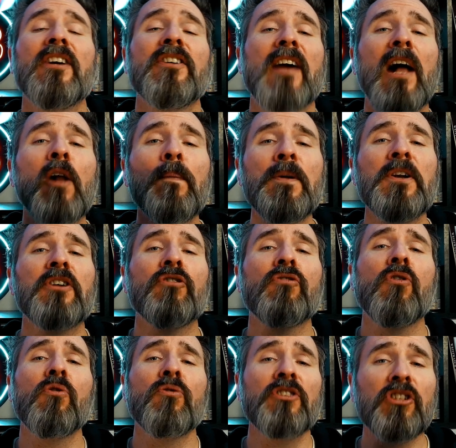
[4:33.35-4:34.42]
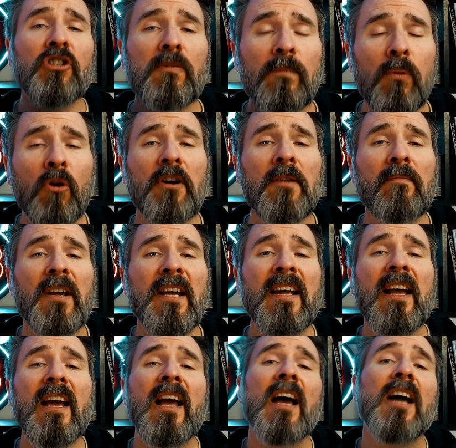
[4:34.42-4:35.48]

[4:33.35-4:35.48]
You're helping it grow. You're supporting me.